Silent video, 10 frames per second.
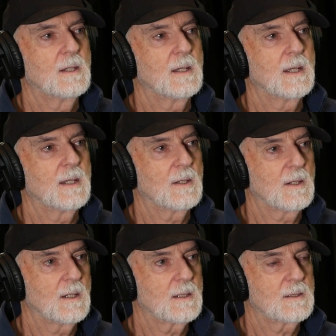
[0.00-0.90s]
and
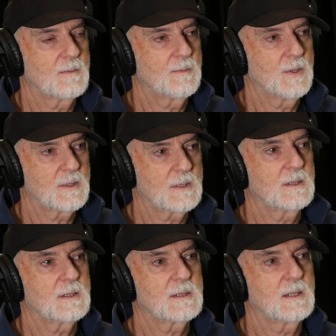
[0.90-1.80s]
I personally
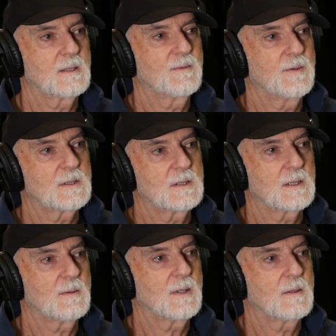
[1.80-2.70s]
just think the first thing
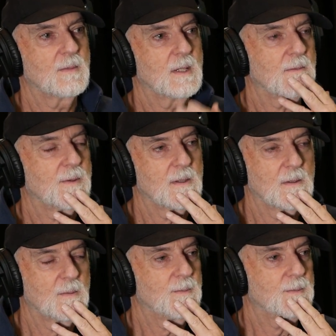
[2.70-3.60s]
that come out your mouth,
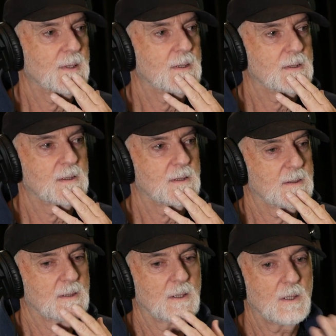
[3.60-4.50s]
it'd be
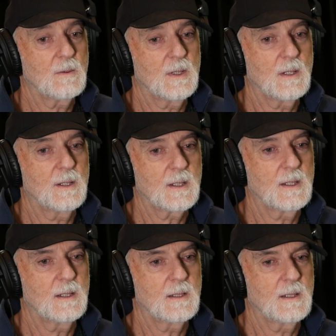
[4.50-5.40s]
like, oh, wow,
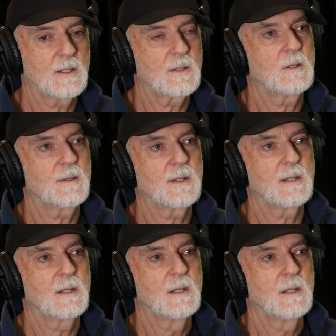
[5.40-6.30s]
okay, yeah, I got
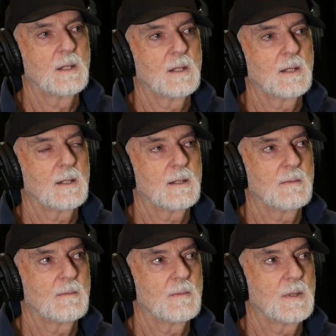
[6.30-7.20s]
that.
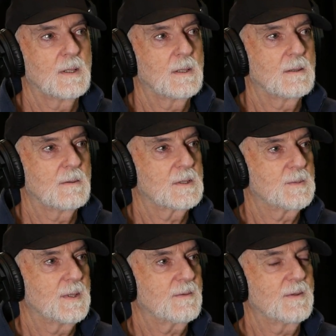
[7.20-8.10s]
And
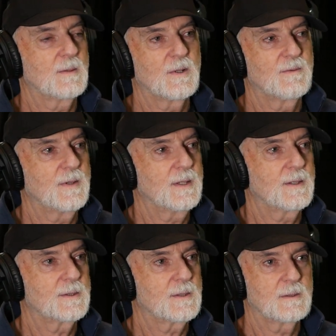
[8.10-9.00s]
respectfully, my friend,
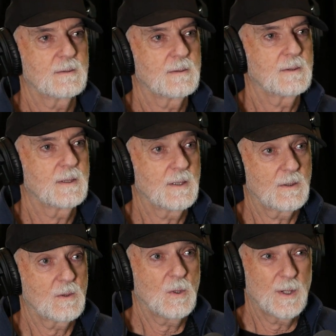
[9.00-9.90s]
I
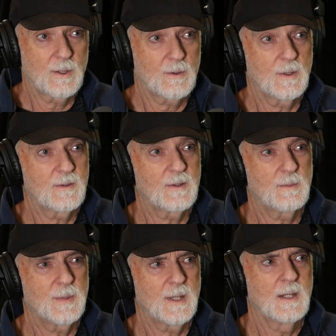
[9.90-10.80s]
don't quite agree with
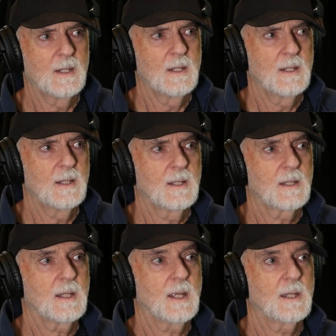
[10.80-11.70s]
it, but
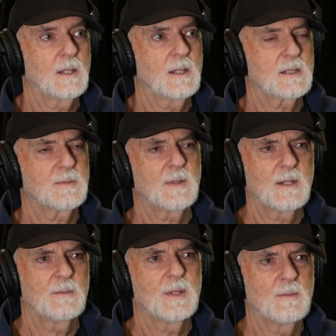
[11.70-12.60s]
can you
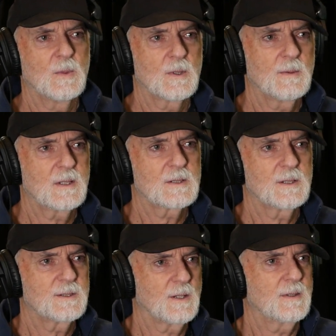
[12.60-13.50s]
explain a bit more to me, because I
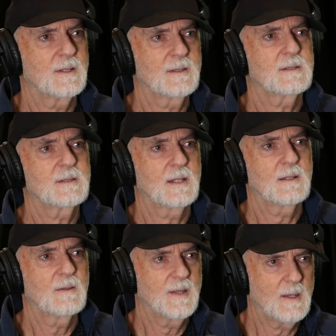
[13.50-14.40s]
don't
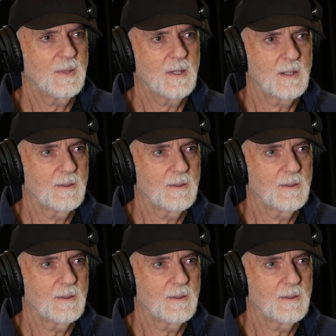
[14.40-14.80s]
understand that part